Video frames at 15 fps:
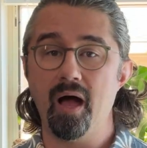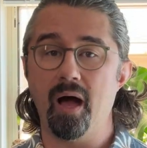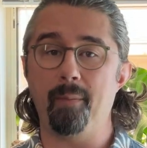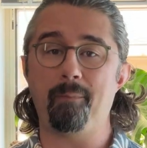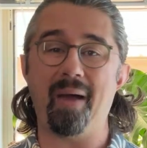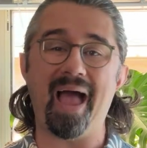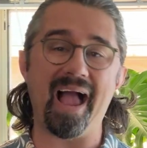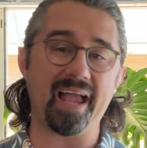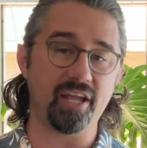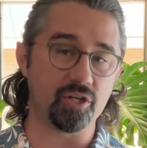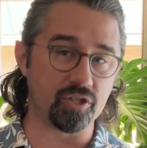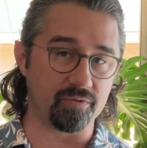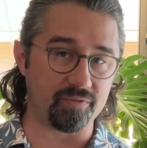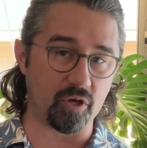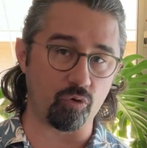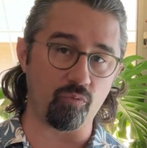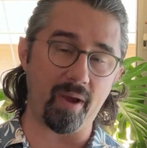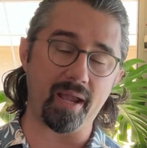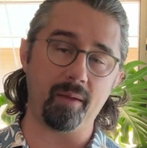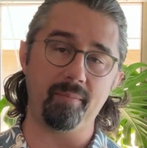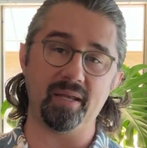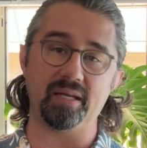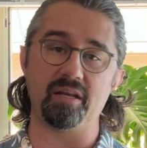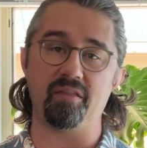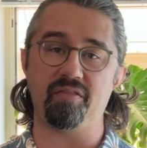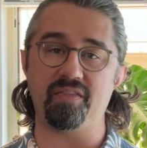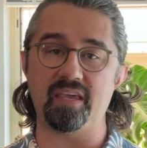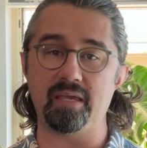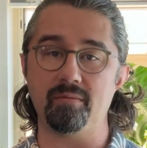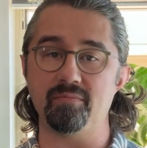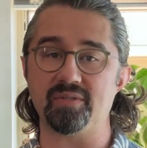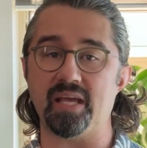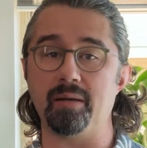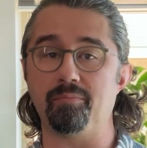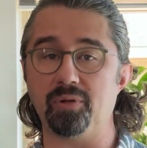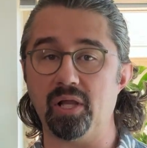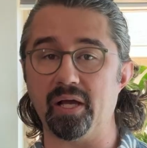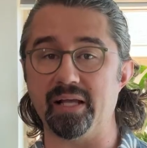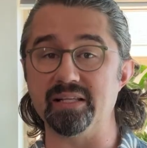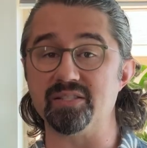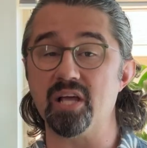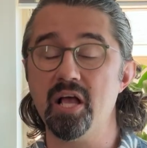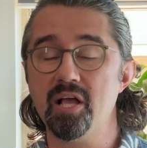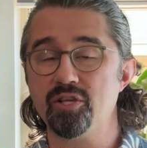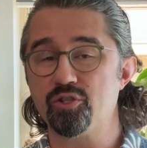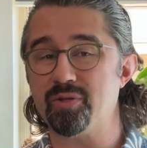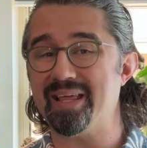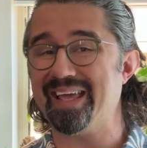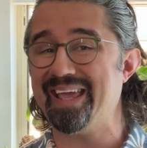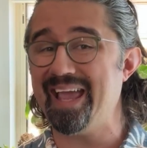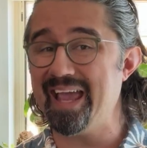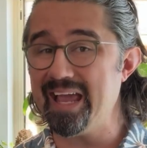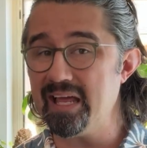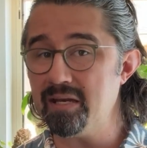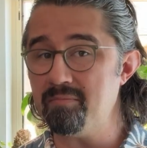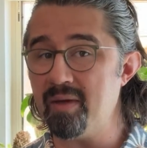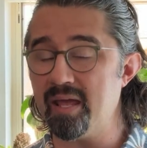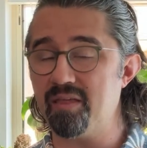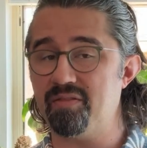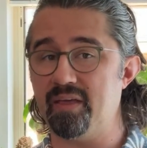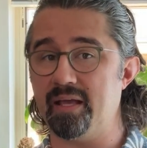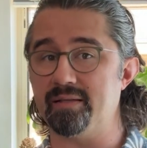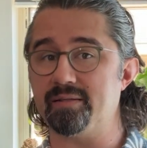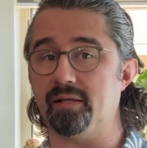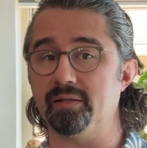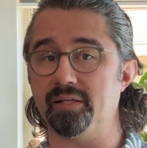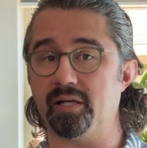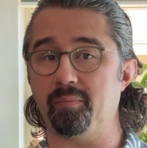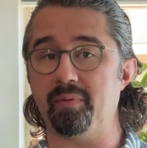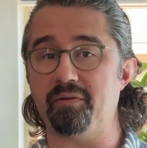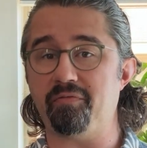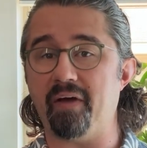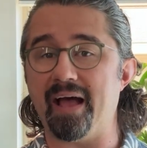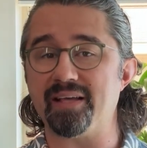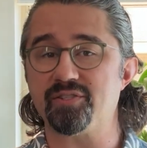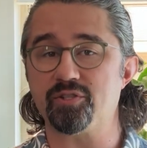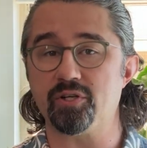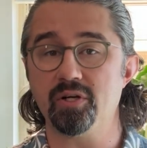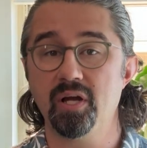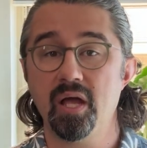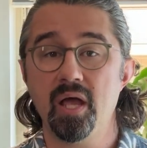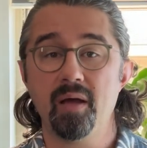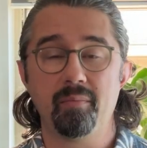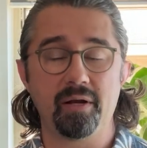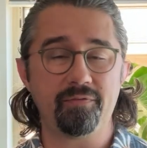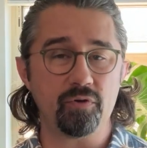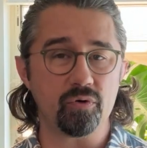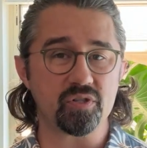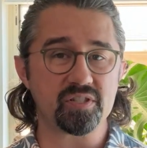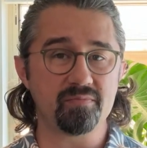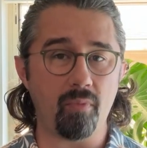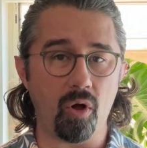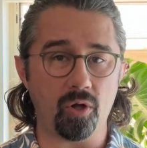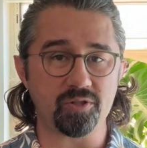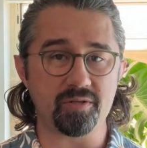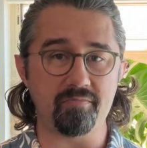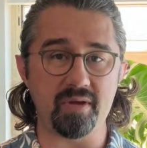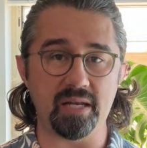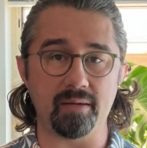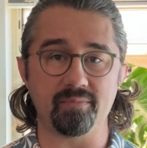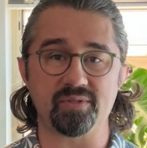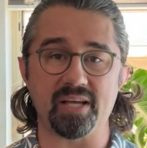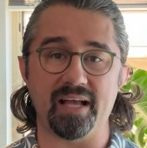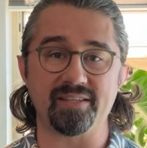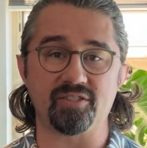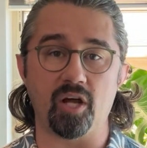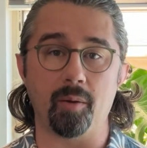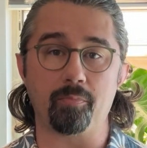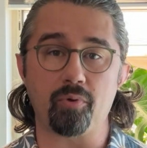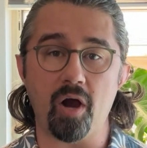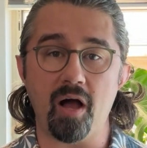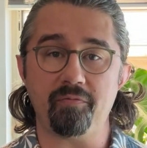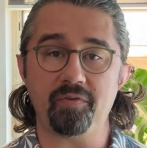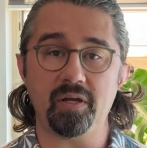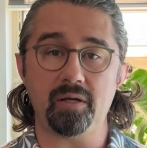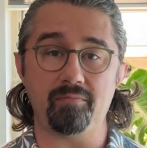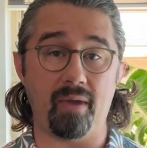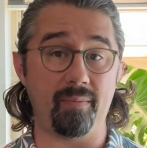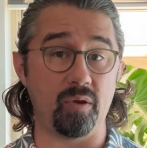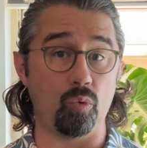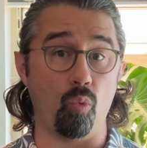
a package of their recommended themes and plugins. So that can make things a little bit faster, but if you're a small to medium-sized nonprofit, maybe